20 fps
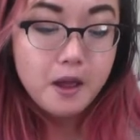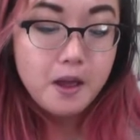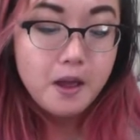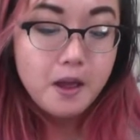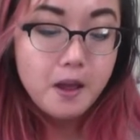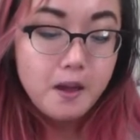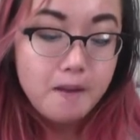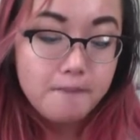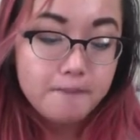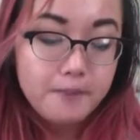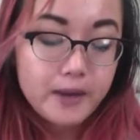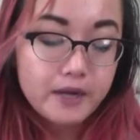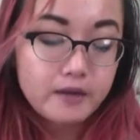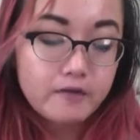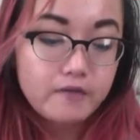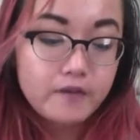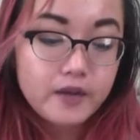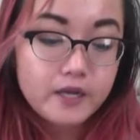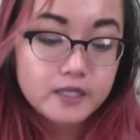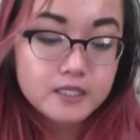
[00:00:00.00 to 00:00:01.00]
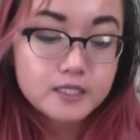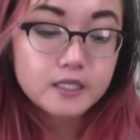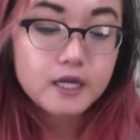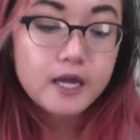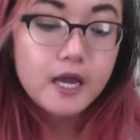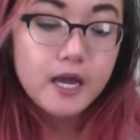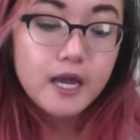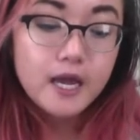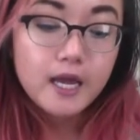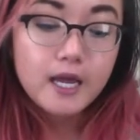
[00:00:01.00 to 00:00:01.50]
Benefit,
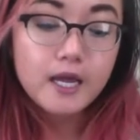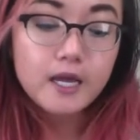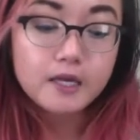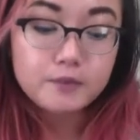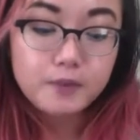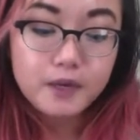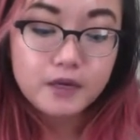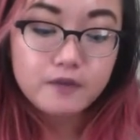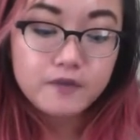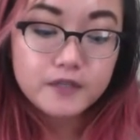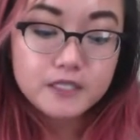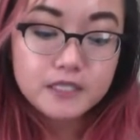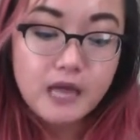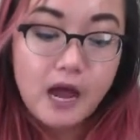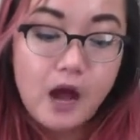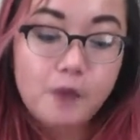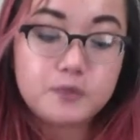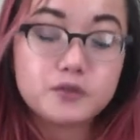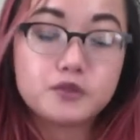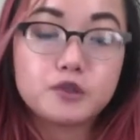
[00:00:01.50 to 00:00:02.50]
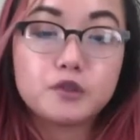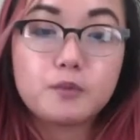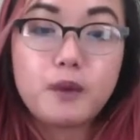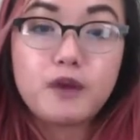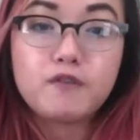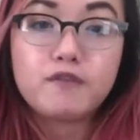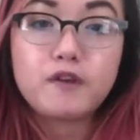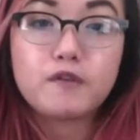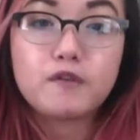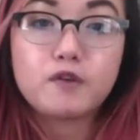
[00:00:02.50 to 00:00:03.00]
and Benefit's absolutely
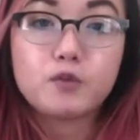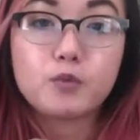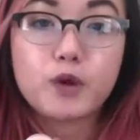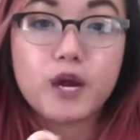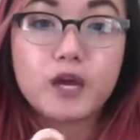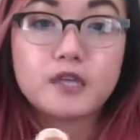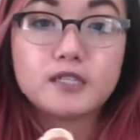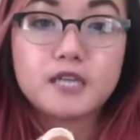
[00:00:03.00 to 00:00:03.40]
my favorite brand.